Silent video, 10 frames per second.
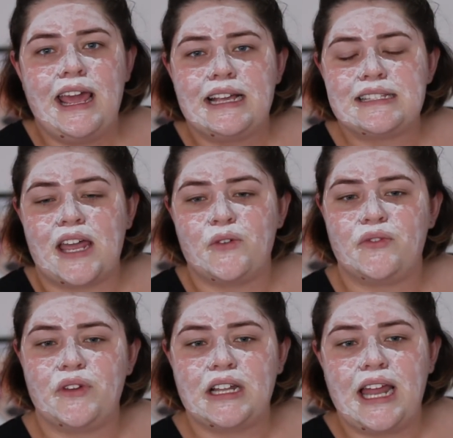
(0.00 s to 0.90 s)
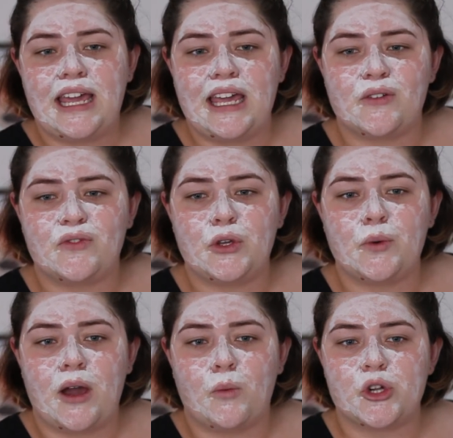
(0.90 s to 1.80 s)
is I feel like if
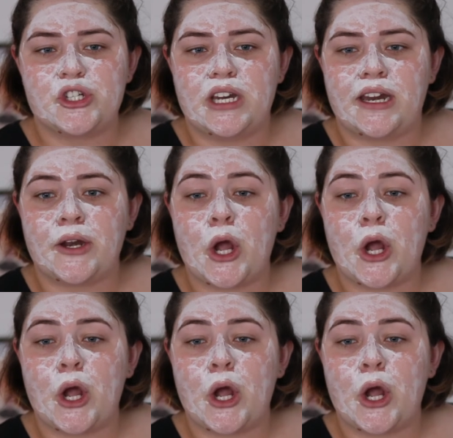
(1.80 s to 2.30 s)
you are watching it at